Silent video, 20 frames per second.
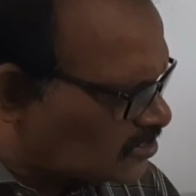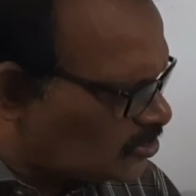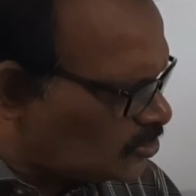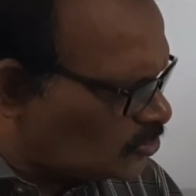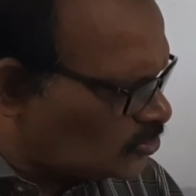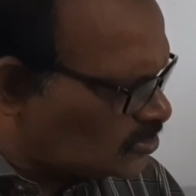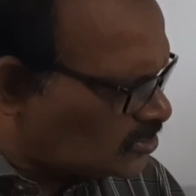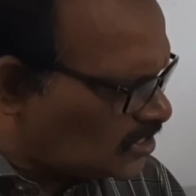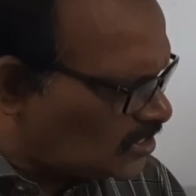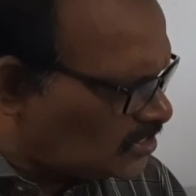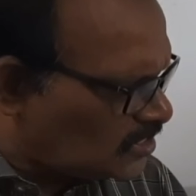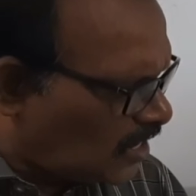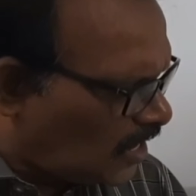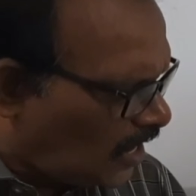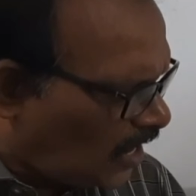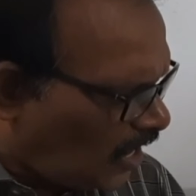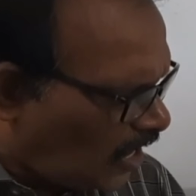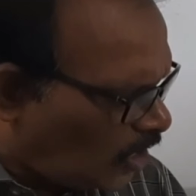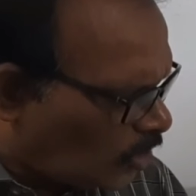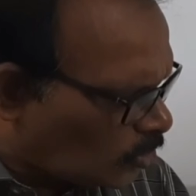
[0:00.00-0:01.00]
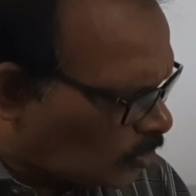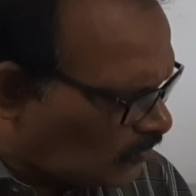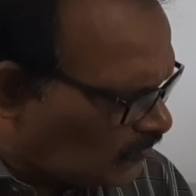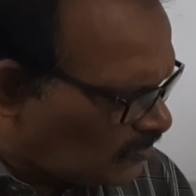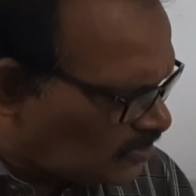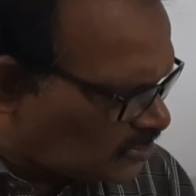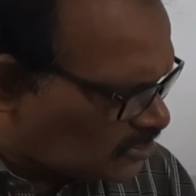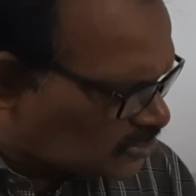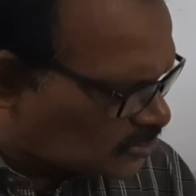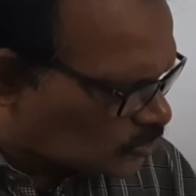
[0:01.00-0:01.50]
you see the arrow
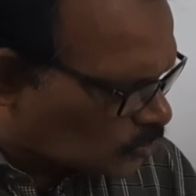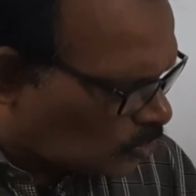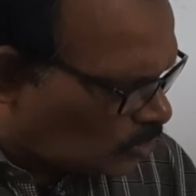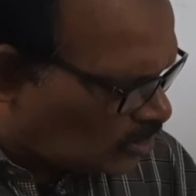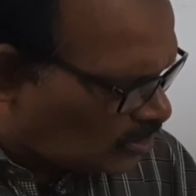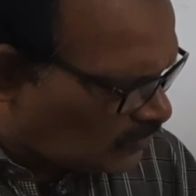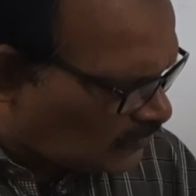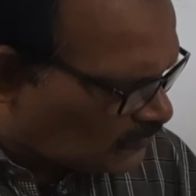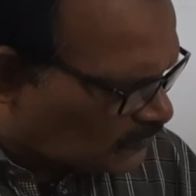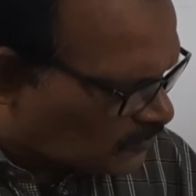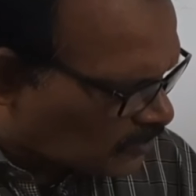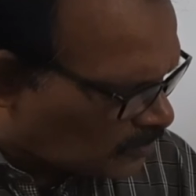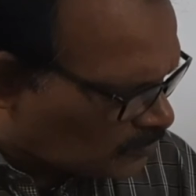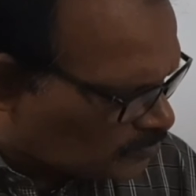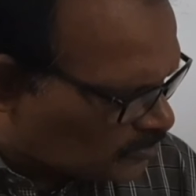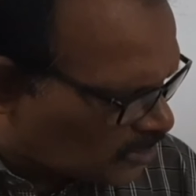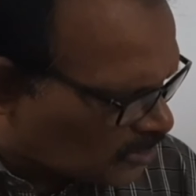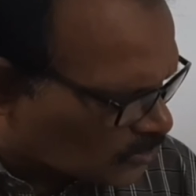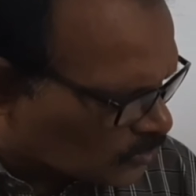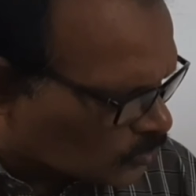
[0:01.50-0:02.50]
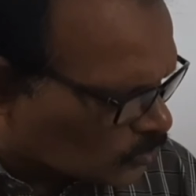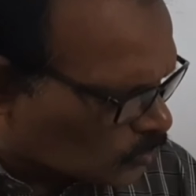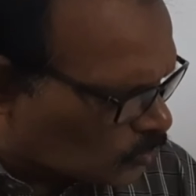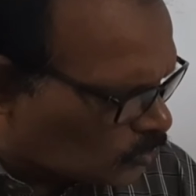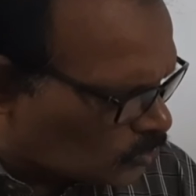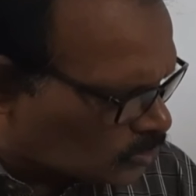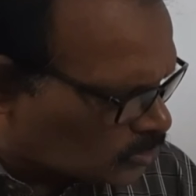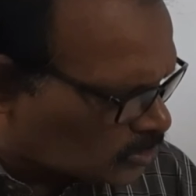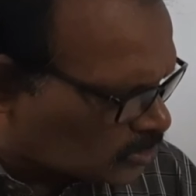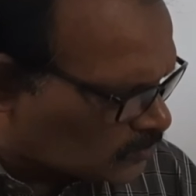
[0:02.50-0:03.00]
which is going from the
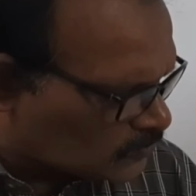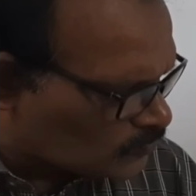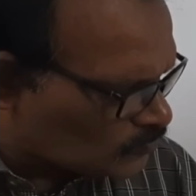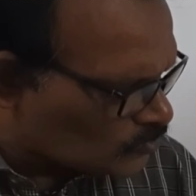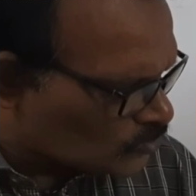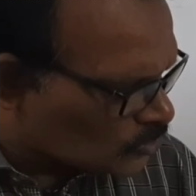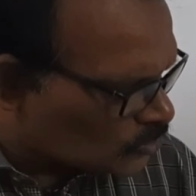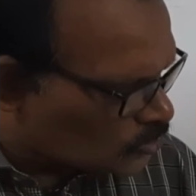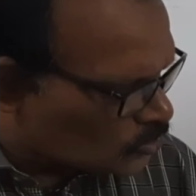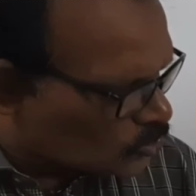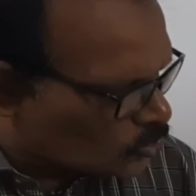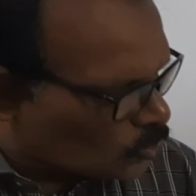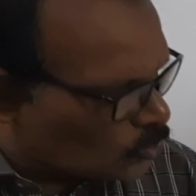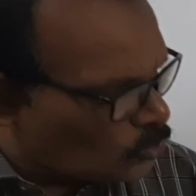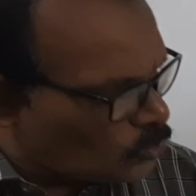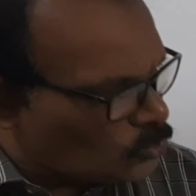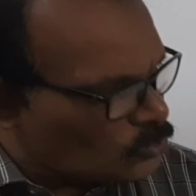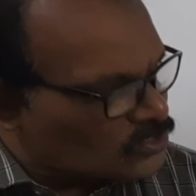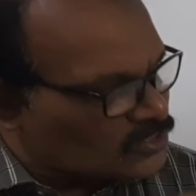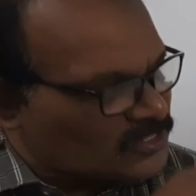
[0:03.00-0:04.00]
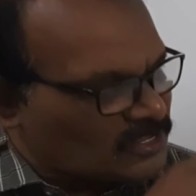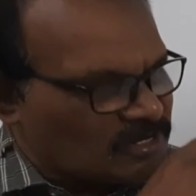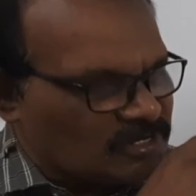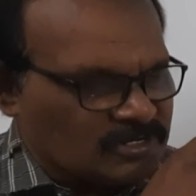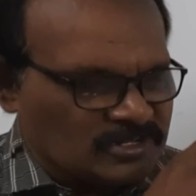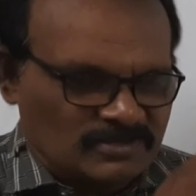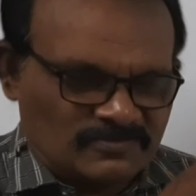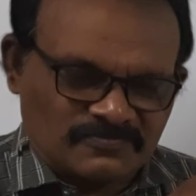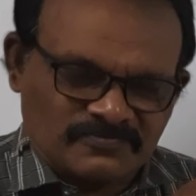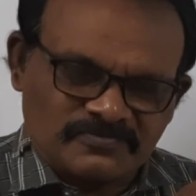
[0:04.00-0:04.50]
root to the
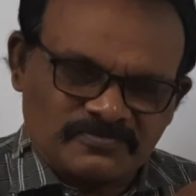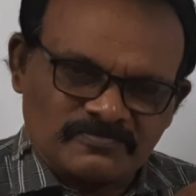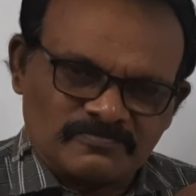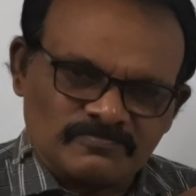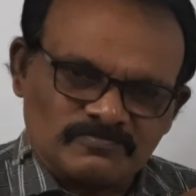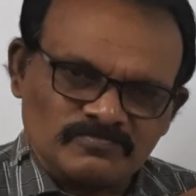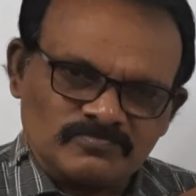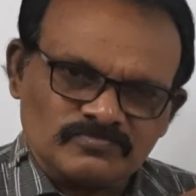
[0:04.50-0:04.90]
leaf.